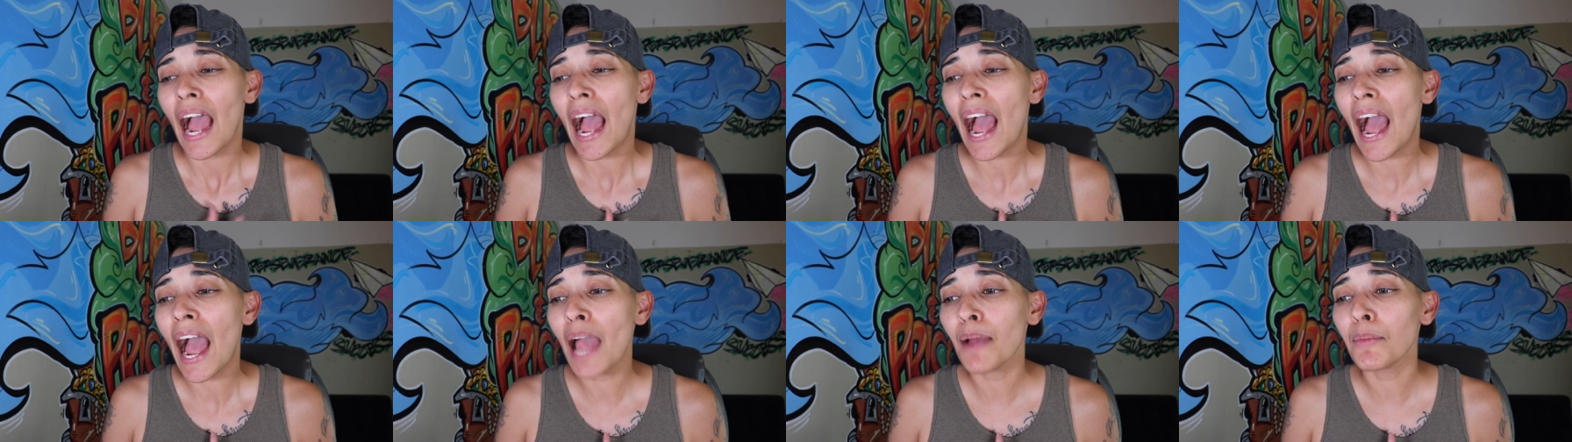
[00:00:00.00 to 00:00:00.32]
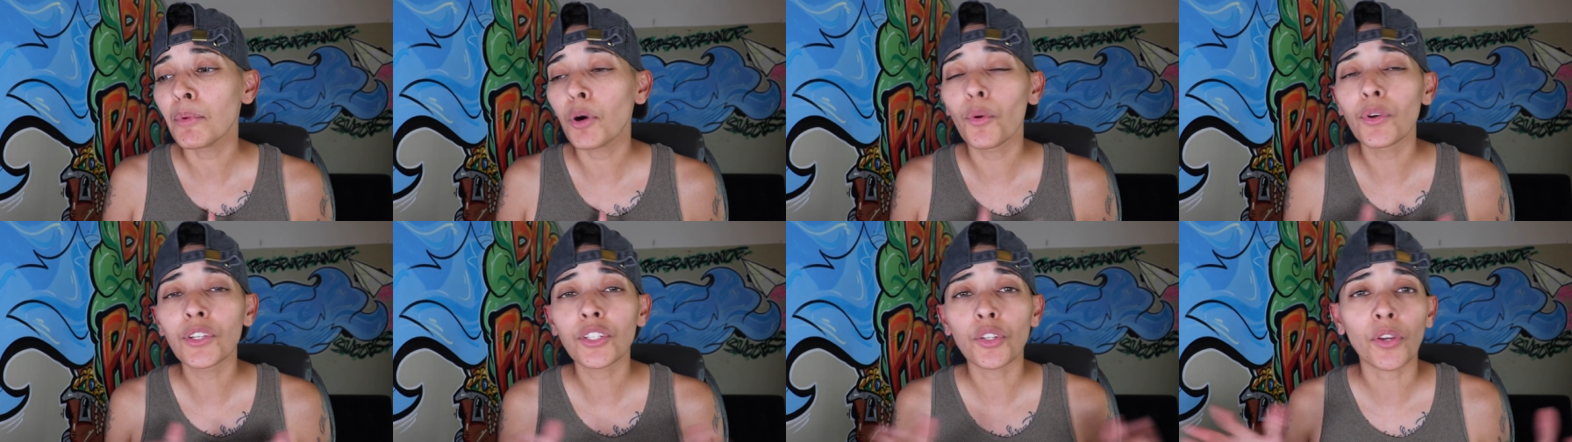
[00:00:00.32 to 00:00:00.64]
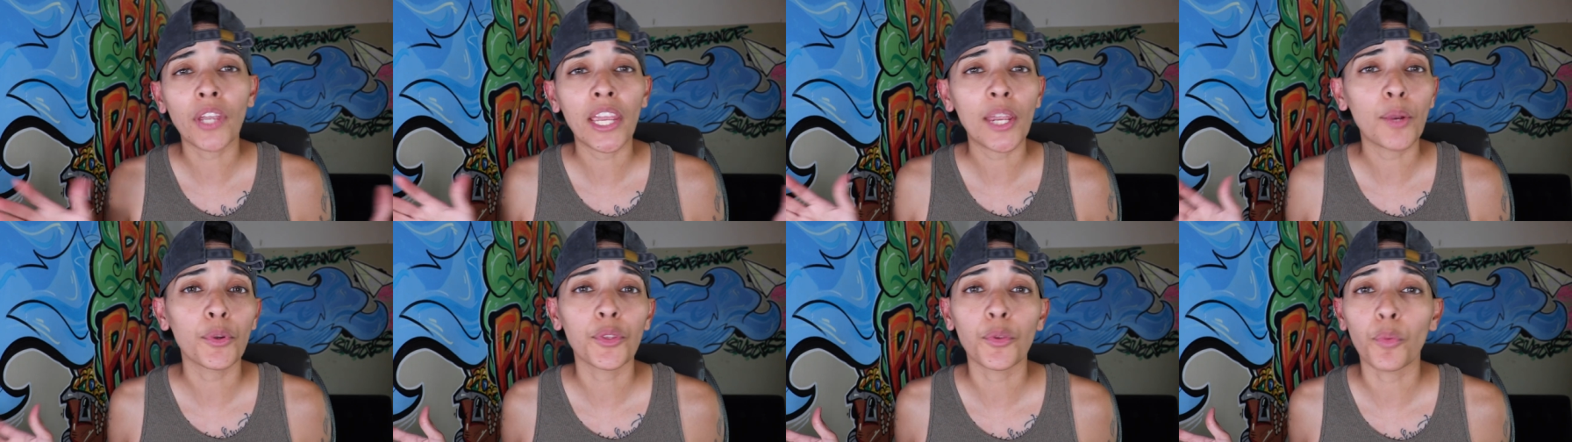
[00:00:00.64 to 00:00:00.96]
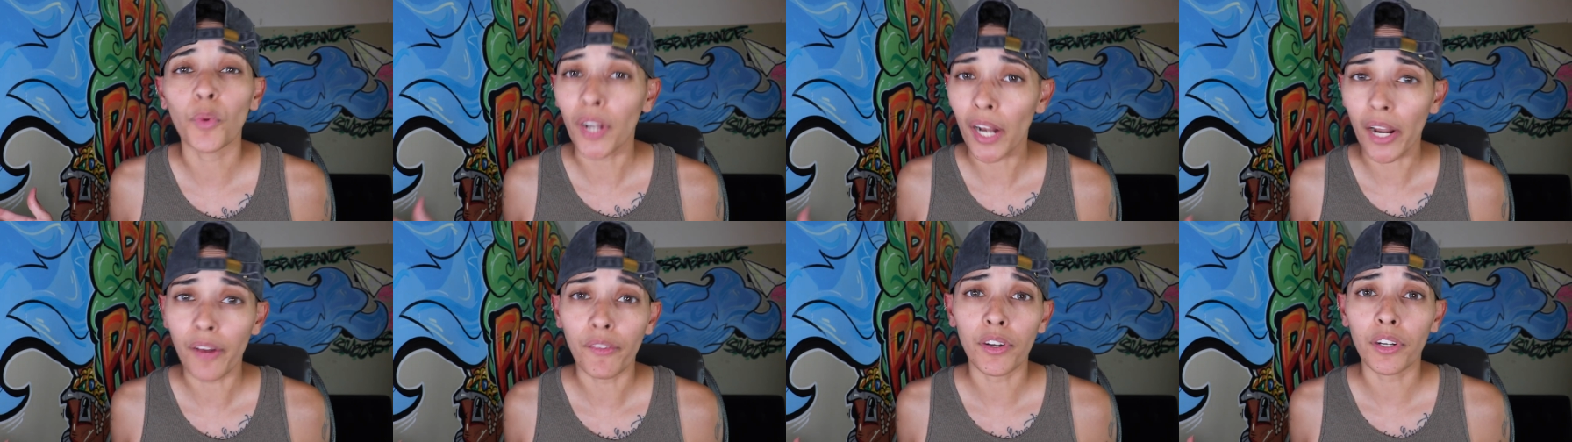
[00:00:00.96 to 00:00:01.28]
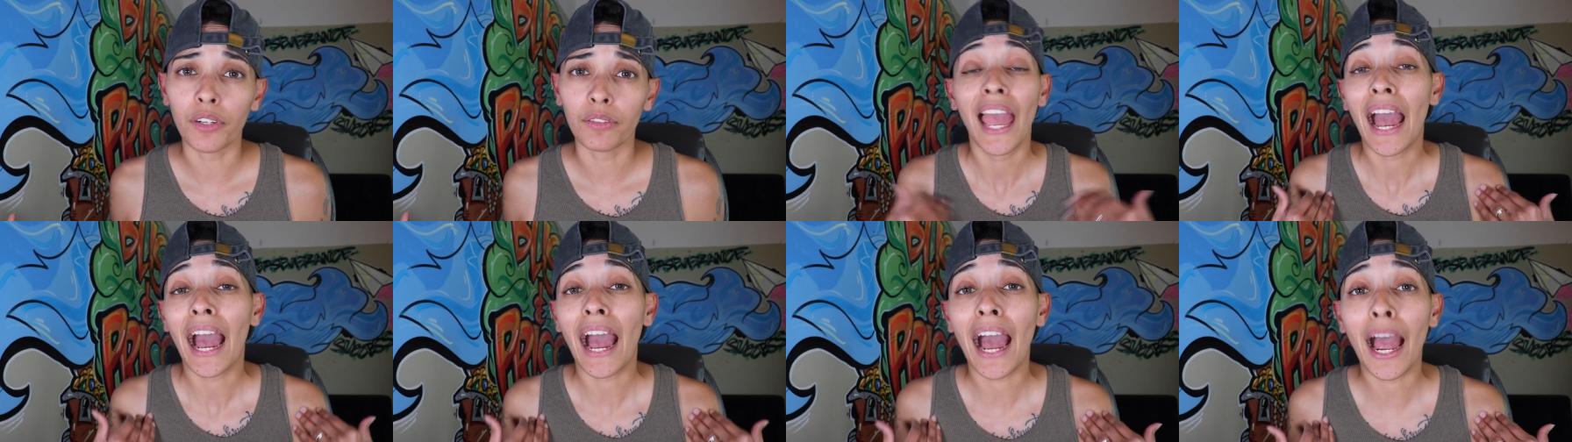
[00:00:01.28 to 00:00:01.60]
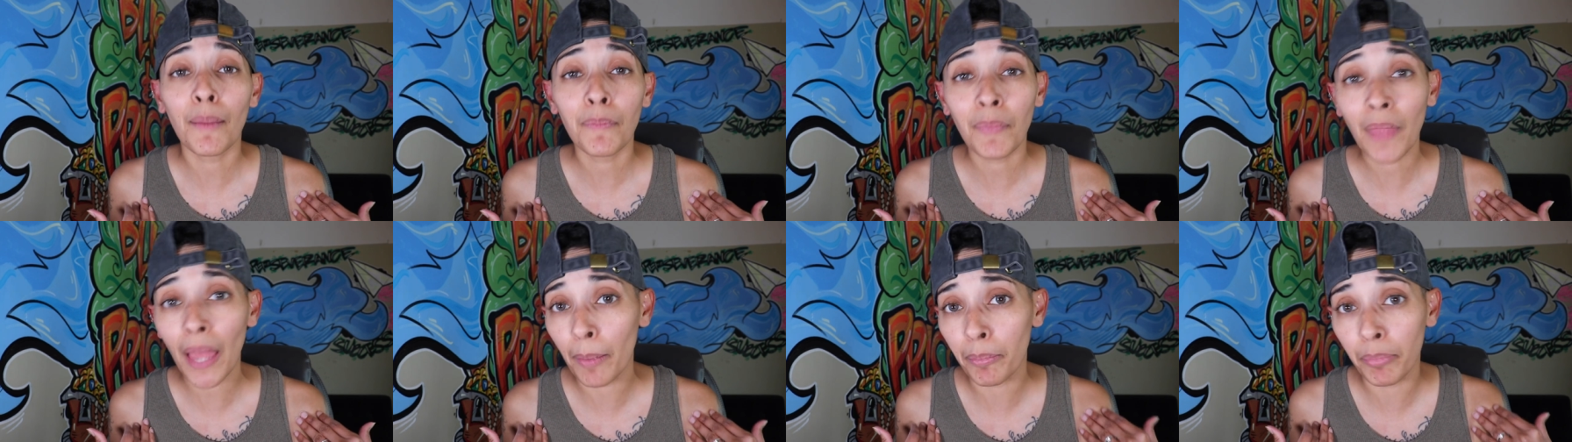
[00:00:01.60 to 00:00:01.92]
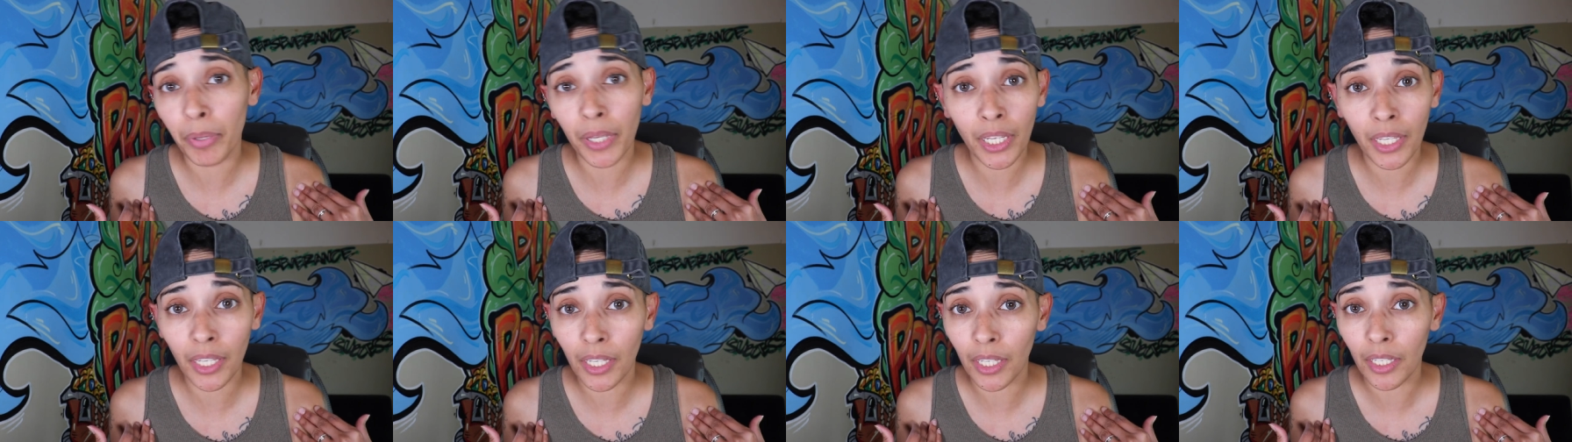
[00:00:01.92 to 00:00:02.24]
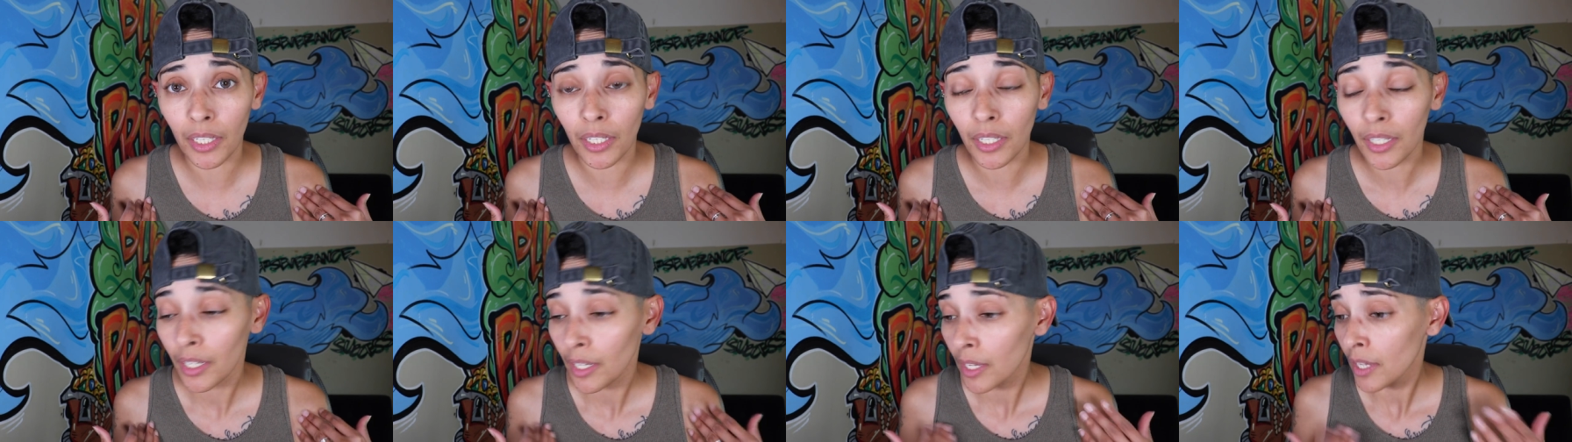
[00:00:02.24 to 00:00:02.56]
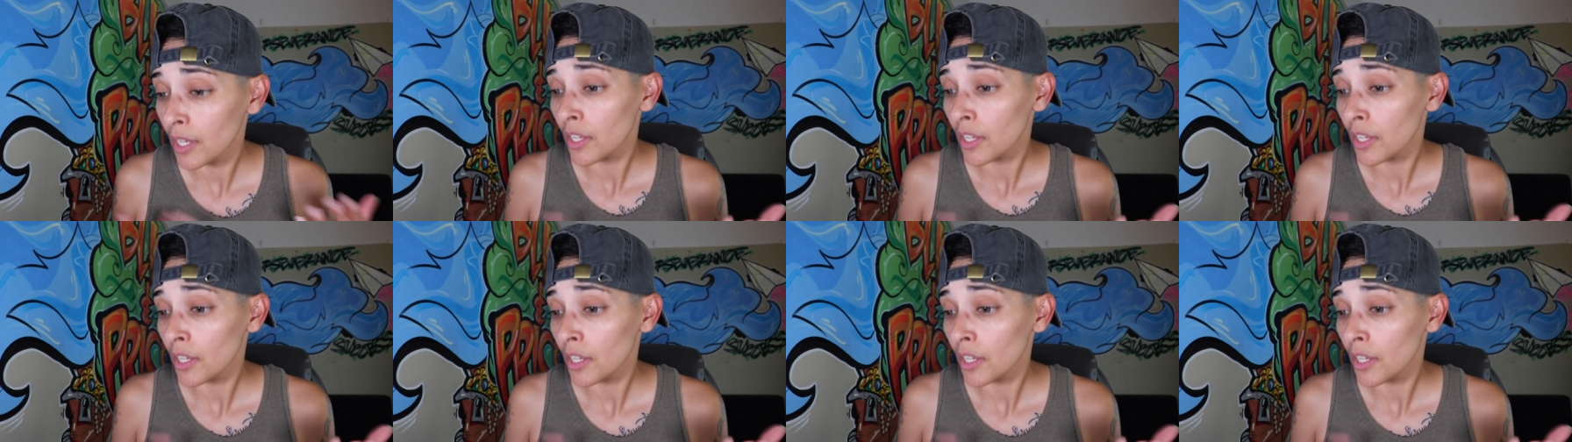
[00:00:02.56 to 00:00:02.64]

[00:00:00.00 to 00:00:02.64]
I'm always okay with whatever. I'm not picky,